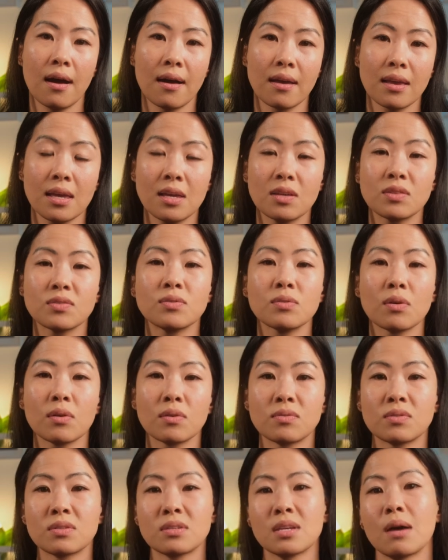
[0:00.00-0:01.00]
is
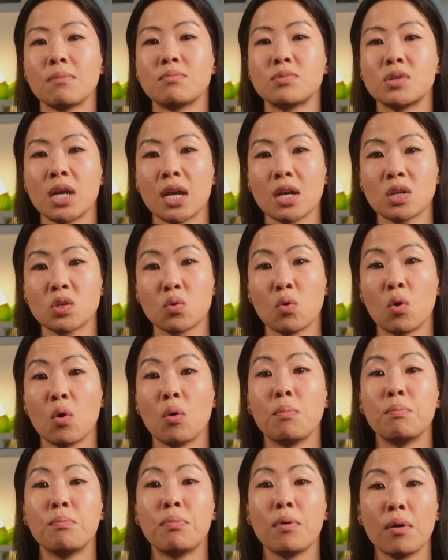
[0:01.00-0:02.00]
no subject
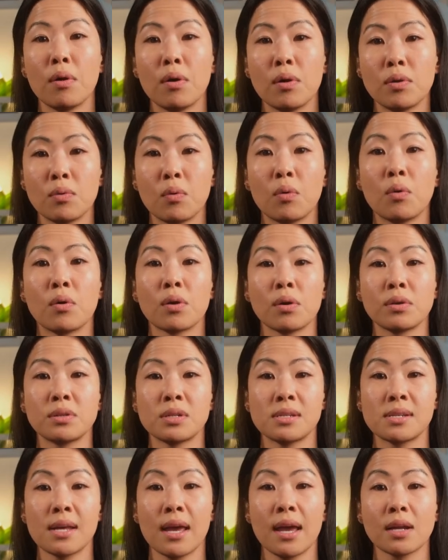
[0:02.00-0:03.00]
or bird auto
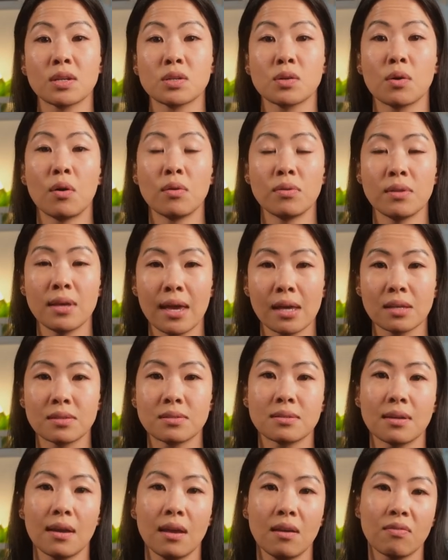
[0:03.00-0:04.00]
detect on the
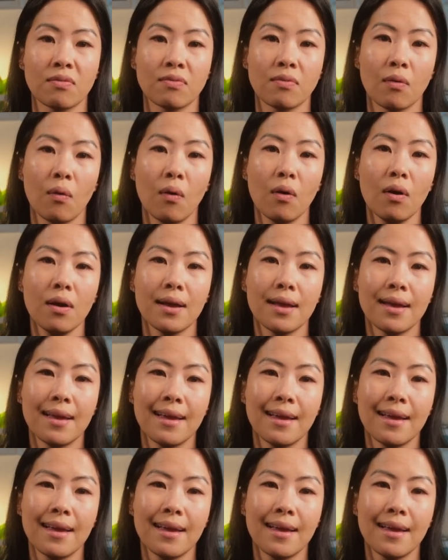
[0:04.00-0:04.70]
X-T4.